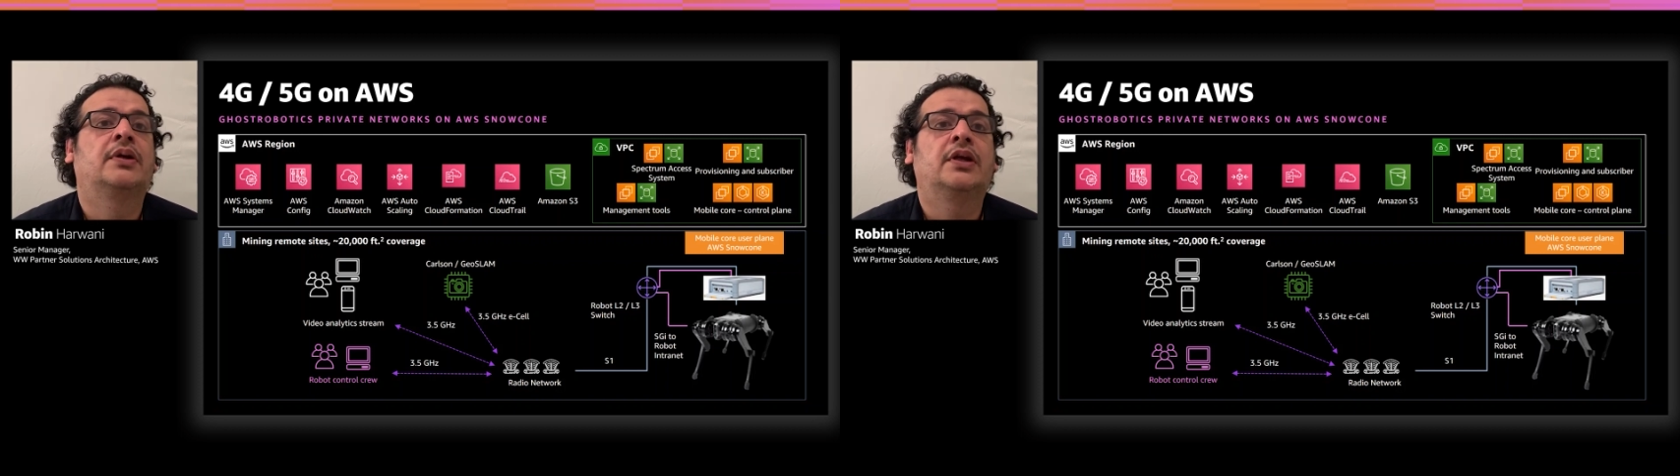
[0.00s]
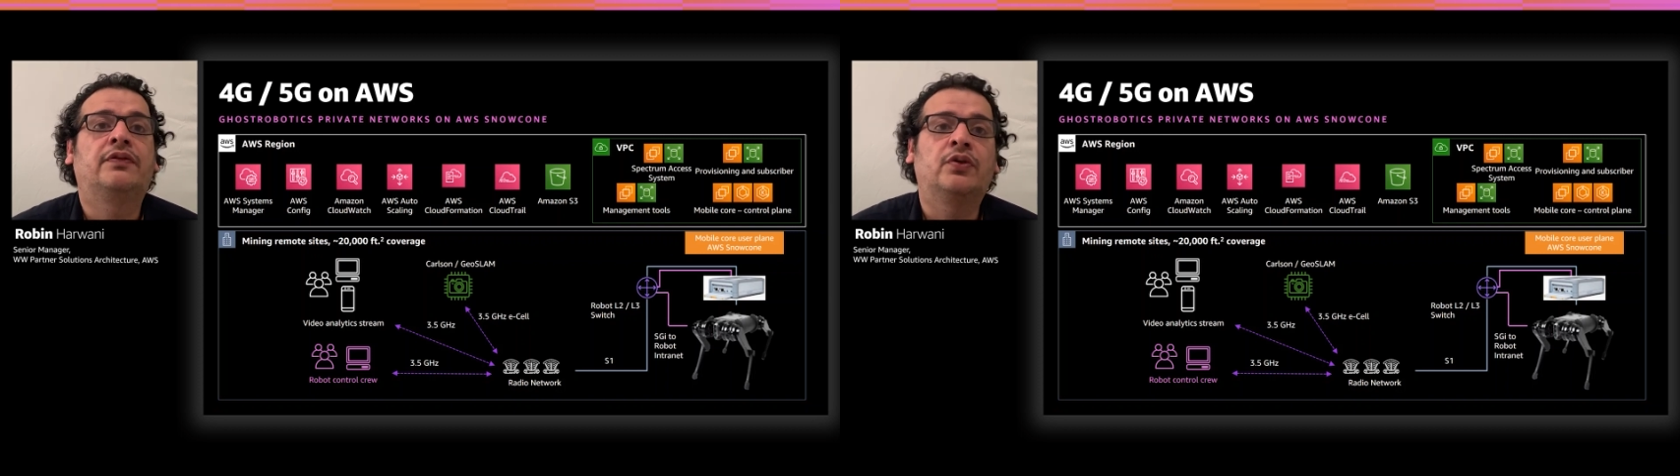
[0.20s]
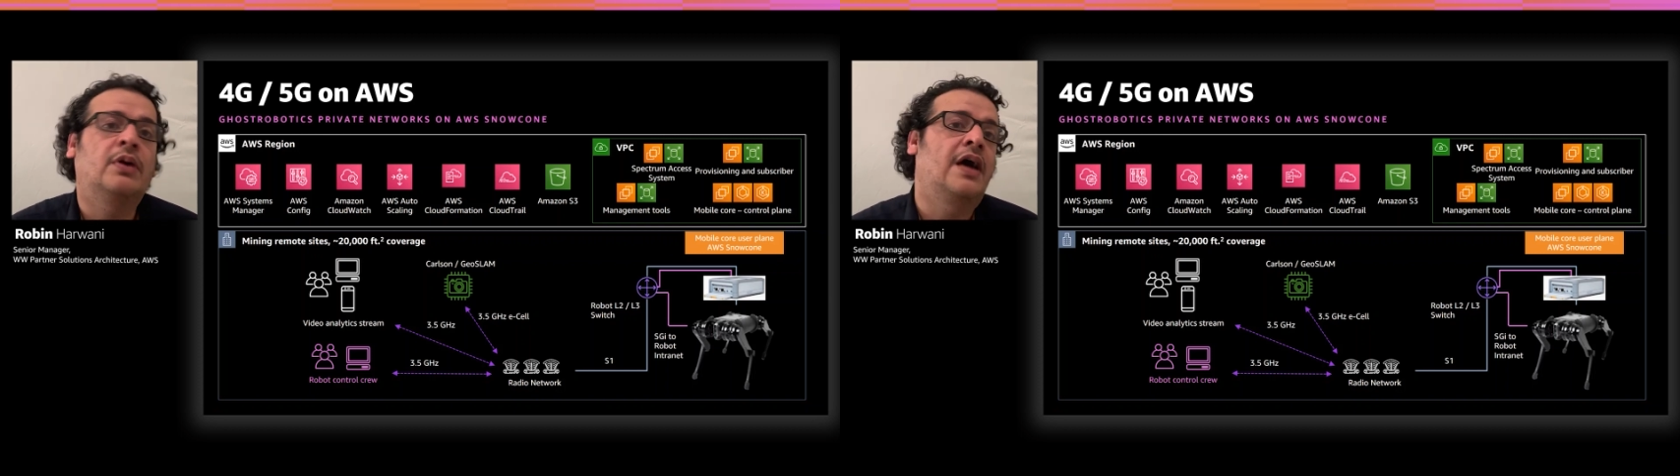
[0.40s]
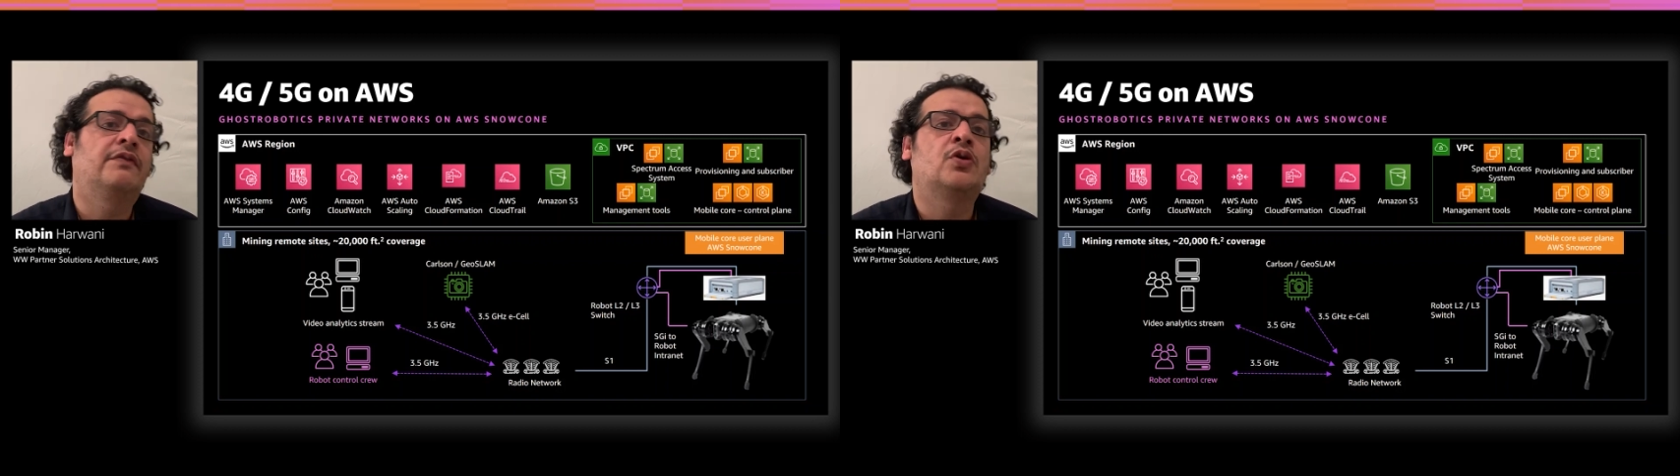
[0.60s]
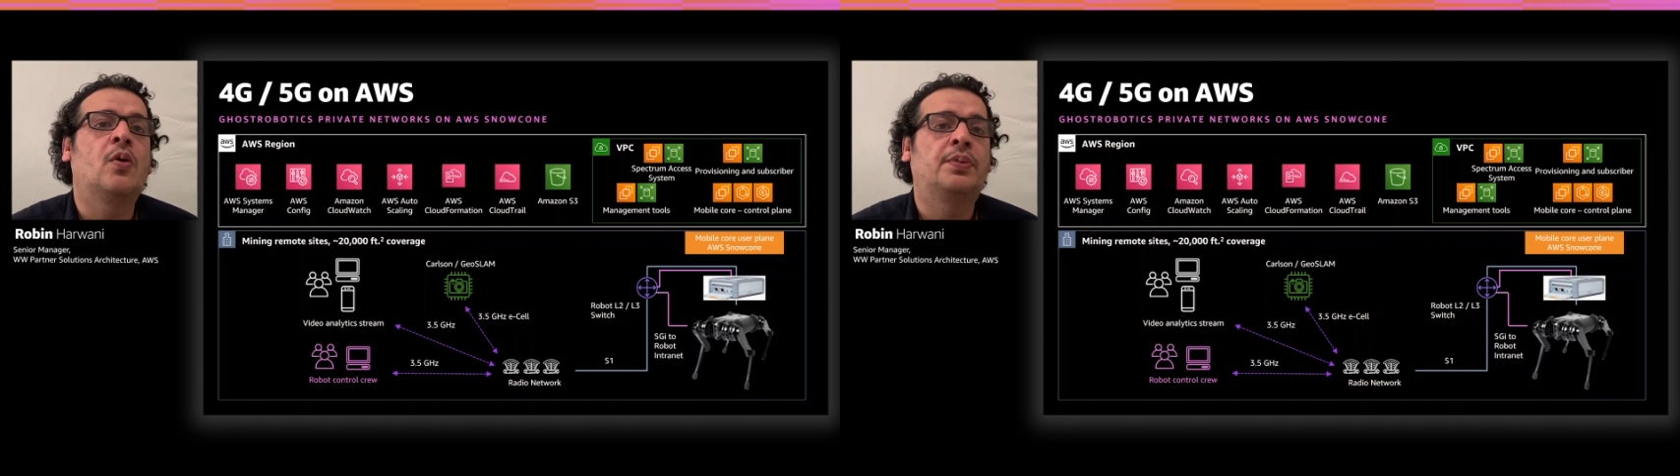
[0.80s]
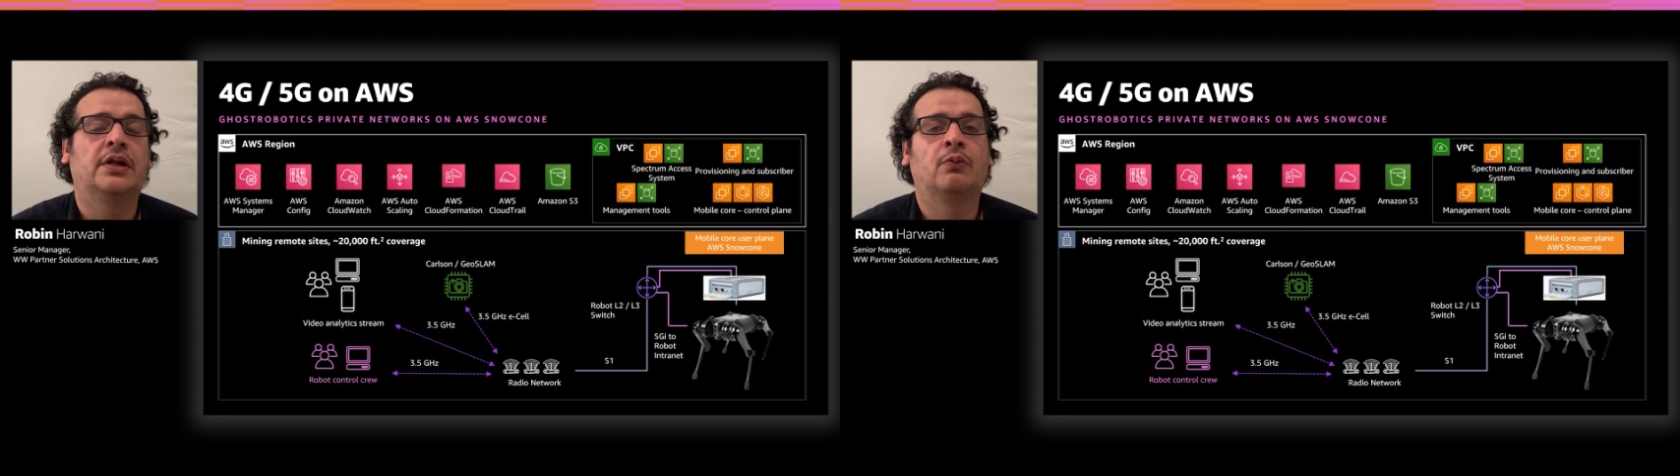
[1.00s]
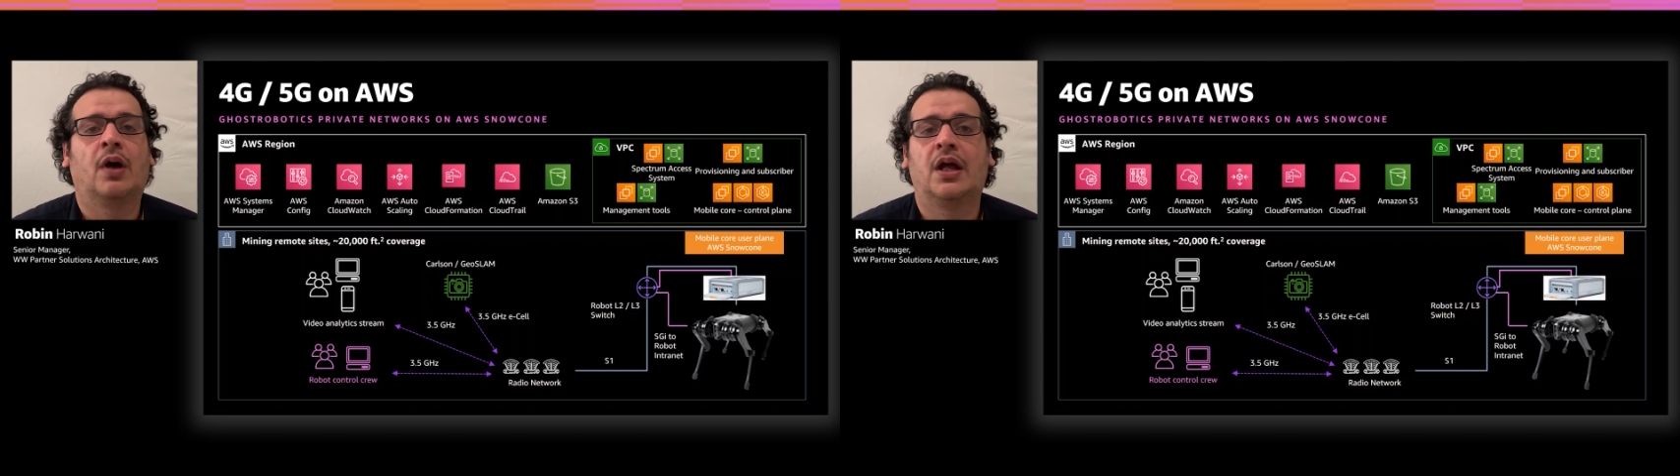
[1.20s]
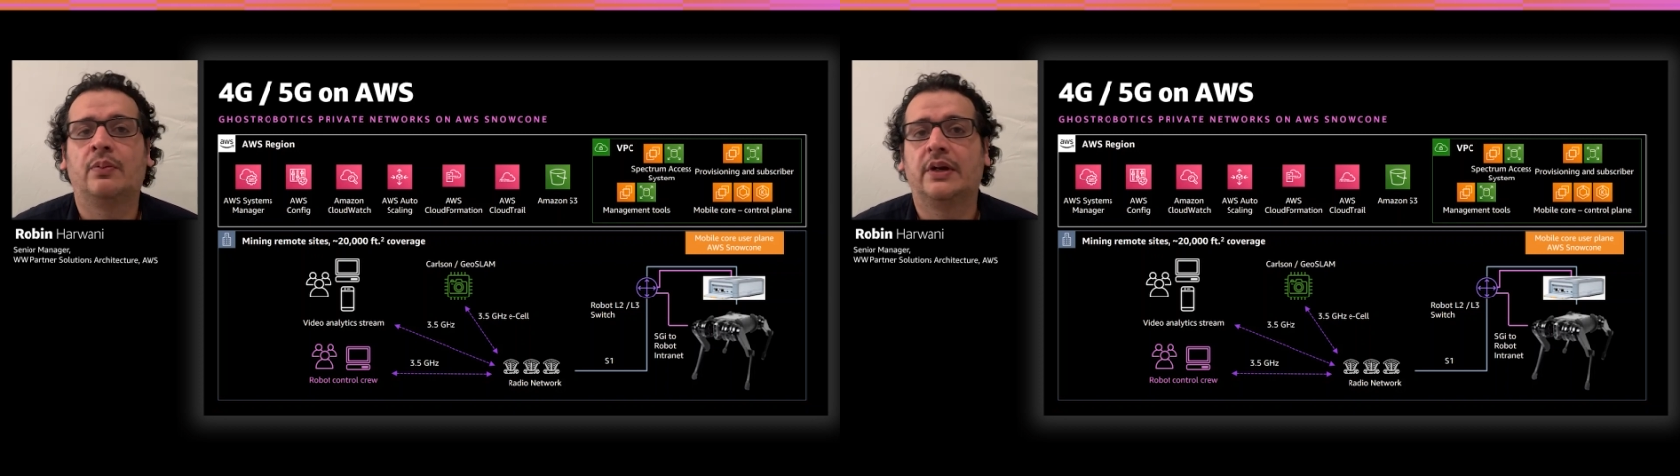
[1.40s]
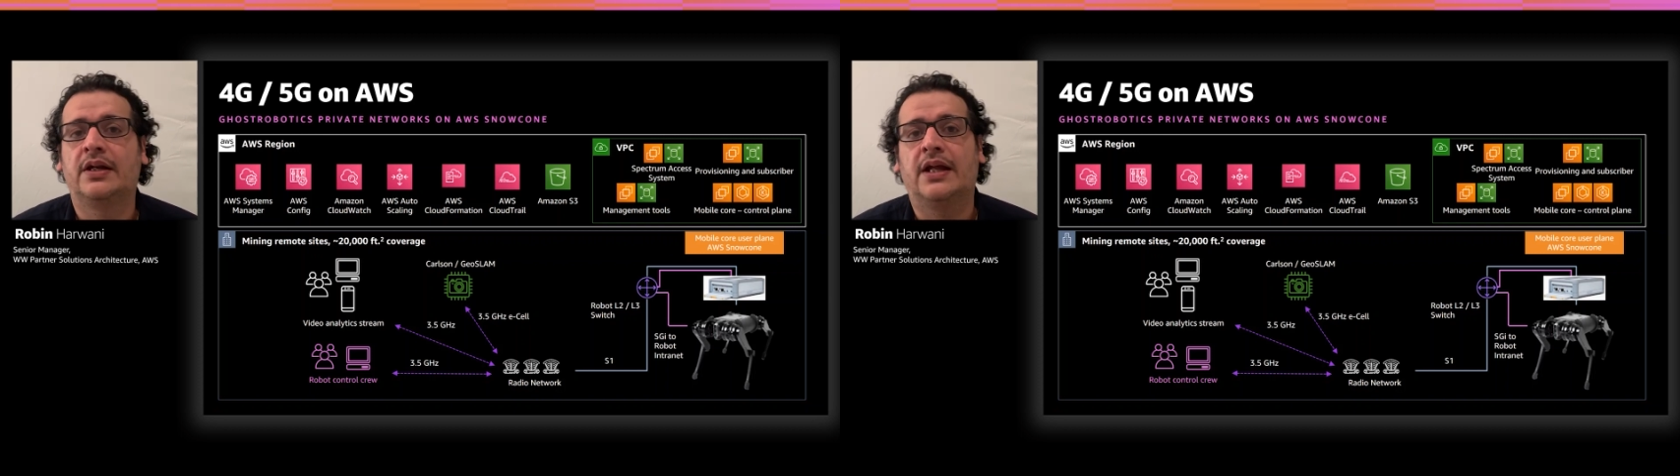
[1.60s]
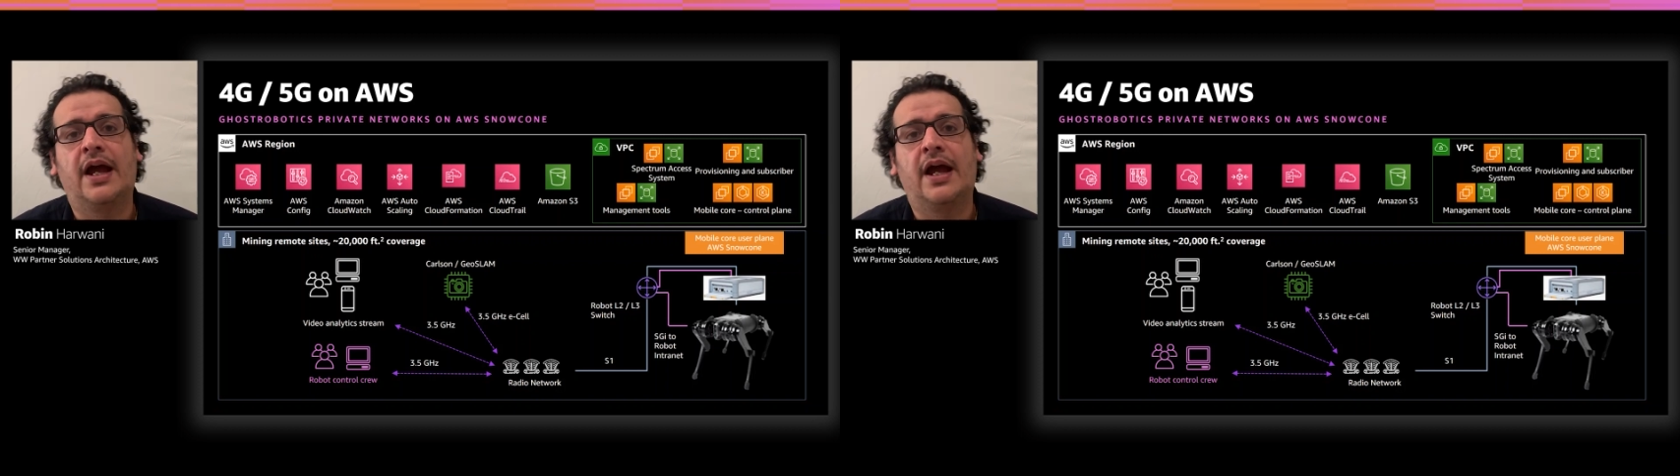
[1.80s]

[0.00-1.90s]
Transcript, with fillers: If you have an open environment